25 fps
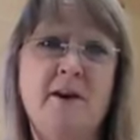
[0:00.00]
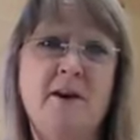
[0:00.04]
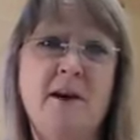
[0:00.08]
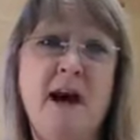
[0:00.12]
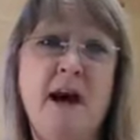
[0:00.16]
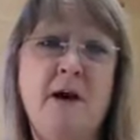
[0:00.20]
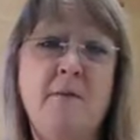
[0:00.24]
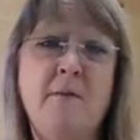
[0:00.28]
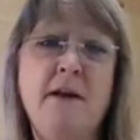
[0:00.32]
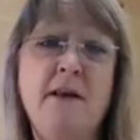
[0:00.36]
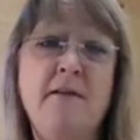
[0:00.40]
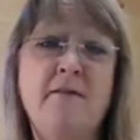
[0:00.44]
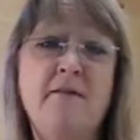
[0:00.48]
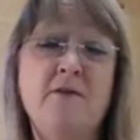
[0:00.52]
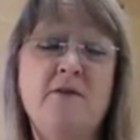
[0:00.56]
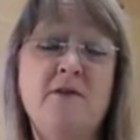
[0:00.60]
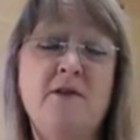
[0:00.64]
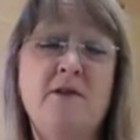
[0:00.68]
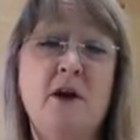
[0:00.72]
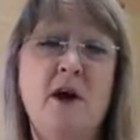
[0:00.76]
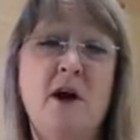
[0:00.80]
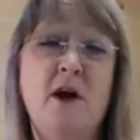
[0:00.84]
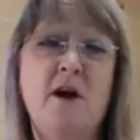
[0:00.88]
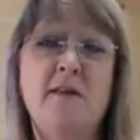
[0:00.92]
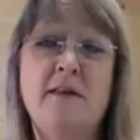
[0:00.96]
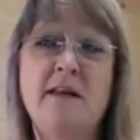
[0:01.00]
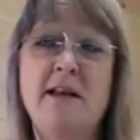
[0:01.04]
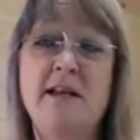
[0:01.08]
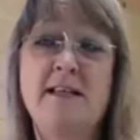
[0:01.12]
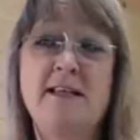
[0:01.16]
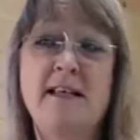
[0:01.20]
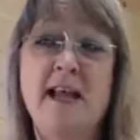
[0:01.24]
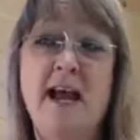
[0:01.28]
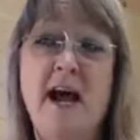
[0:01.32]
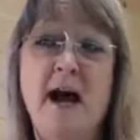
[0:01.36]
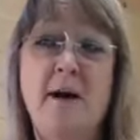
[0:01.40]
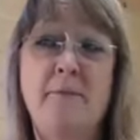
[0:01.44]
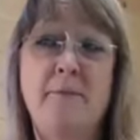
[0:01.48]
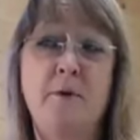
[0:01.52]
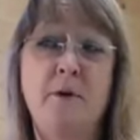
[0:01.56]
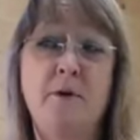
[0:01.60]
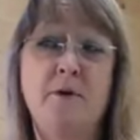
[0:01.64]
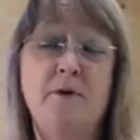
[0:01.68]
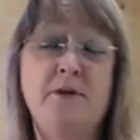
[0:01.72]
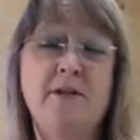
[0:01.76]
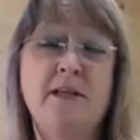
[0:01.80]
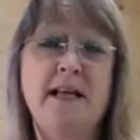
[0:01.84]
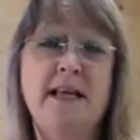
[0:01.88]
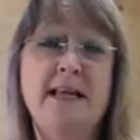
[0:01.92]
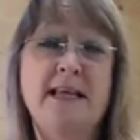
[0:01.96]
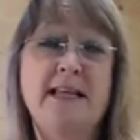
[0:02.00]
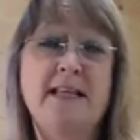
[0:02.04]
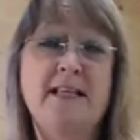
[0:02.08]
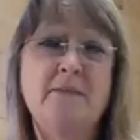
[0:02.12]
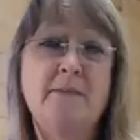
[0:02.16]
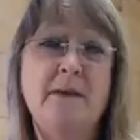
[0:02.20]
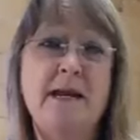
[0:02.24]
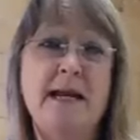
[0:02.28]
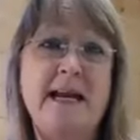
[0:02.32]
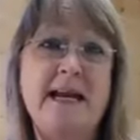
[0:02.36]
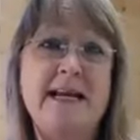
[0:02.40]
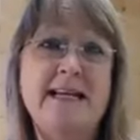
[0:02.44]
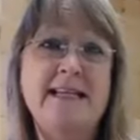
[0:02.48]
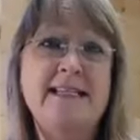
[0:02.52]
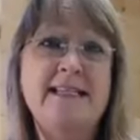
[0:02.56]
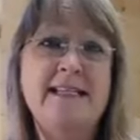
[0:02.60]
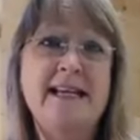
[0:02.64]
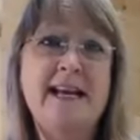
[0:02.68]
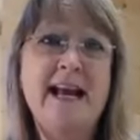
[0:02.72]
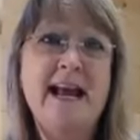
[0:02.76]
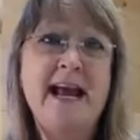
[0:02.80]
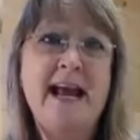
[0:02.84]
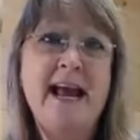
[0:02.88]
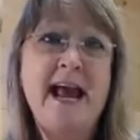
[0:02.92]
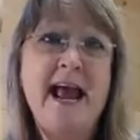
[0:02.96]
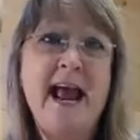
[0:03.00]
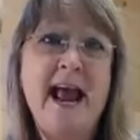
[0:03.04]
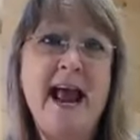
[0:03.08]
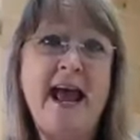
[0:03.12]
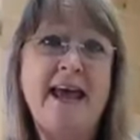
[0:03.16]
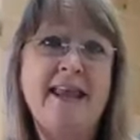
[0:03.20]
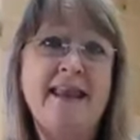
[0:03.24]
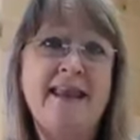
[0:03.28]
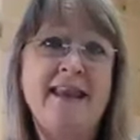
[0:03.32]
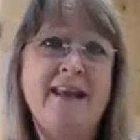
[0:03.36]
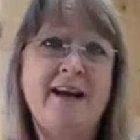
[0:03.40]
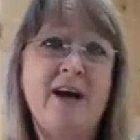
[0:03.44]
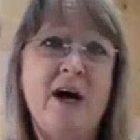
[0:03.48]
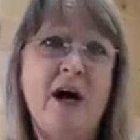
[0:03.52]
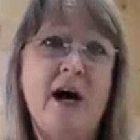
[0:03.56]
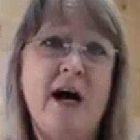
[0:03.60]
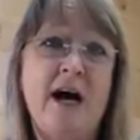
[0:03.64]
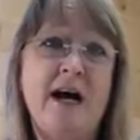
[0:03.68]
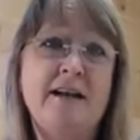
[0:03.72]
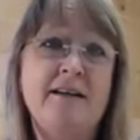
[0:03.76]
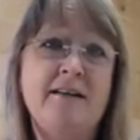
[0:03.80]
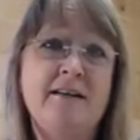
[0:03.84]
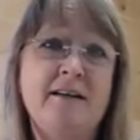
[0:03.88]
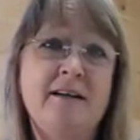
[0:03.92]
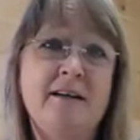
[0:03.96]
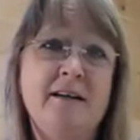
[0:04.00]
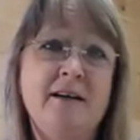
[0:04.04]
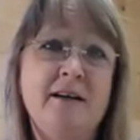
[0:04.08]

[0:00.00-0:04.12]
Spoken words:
How many of you saw these apples in this piece and thought,